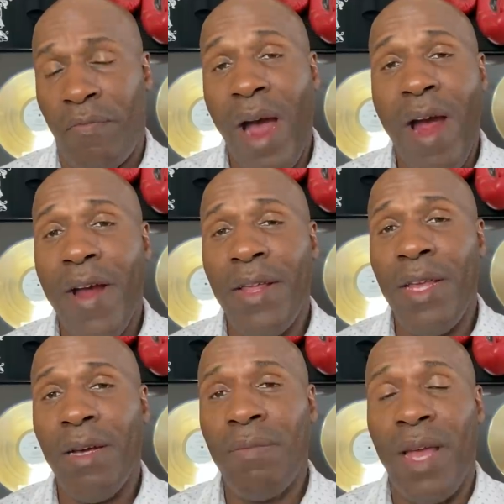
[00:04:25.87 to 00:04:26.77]
firing
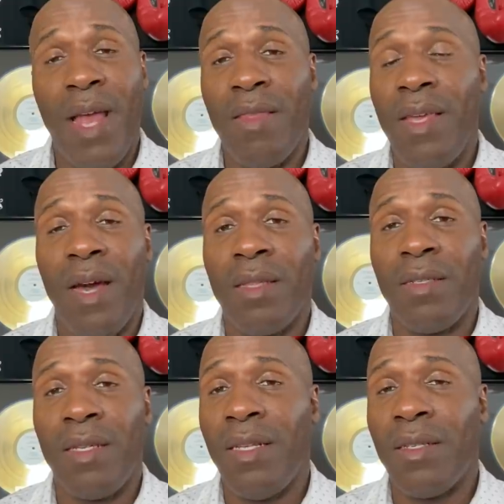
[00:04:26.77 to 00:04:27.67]
him and the
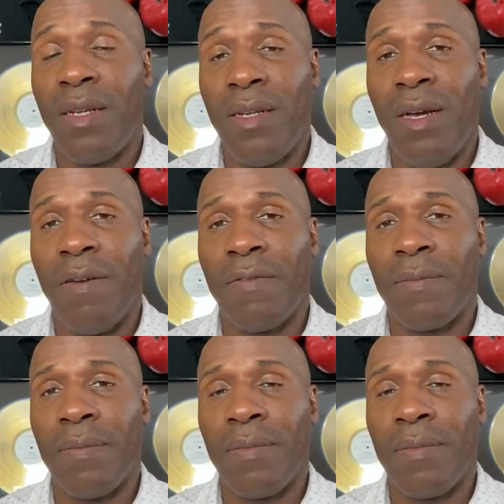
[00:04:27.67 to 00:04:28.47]
others isn't enough.